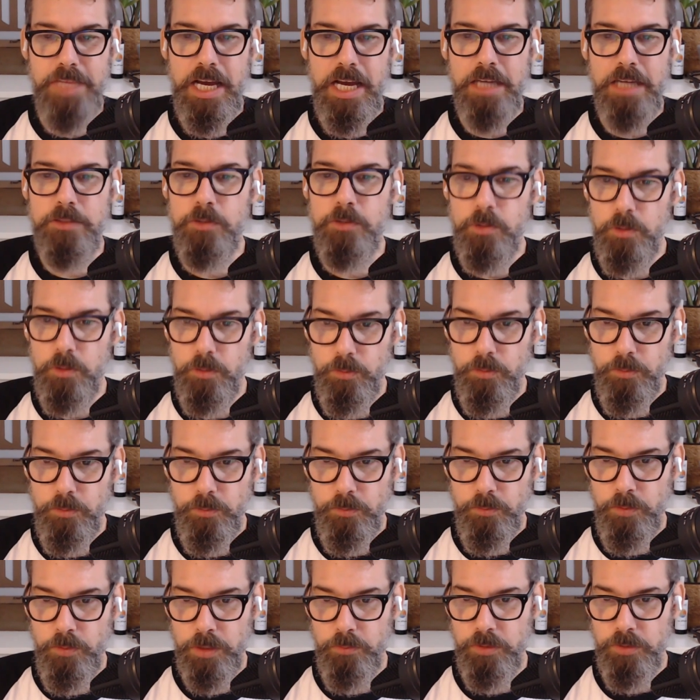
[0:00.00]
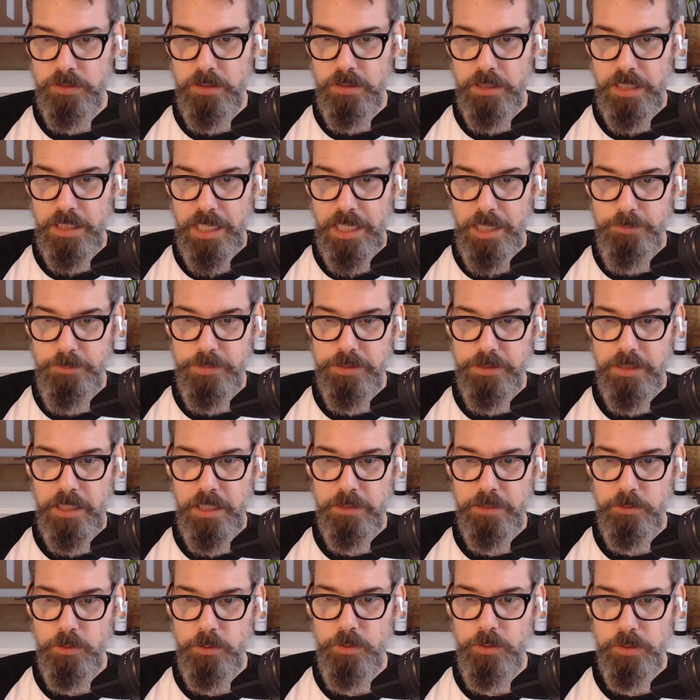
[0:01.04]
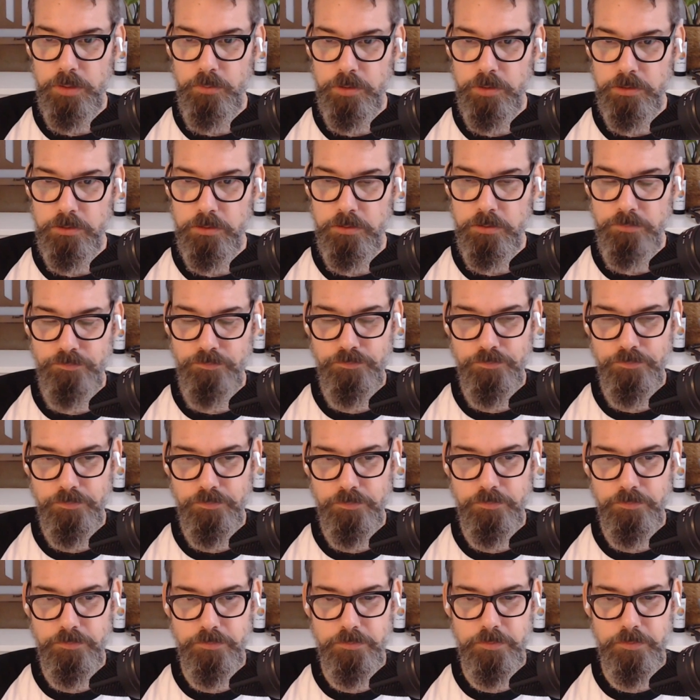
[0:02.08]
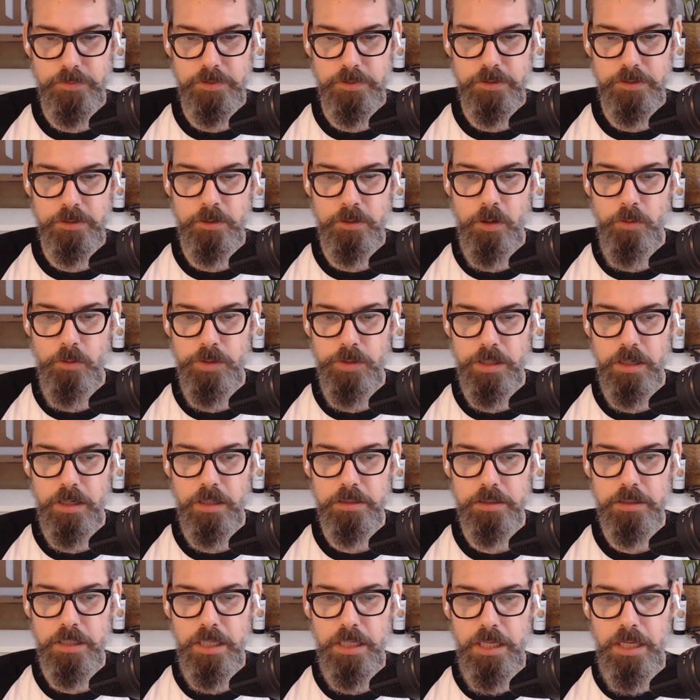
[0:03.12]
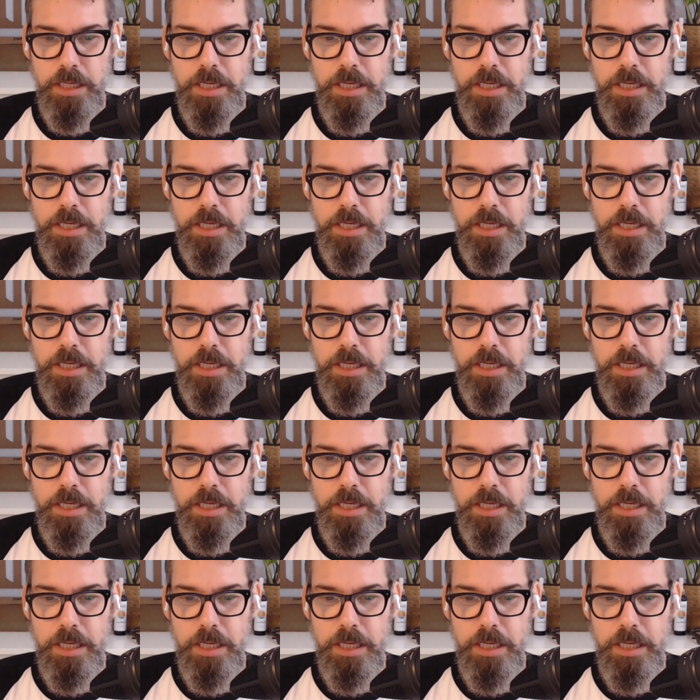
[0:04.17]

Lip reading: I knew what was gonna happen. I knew what was going on.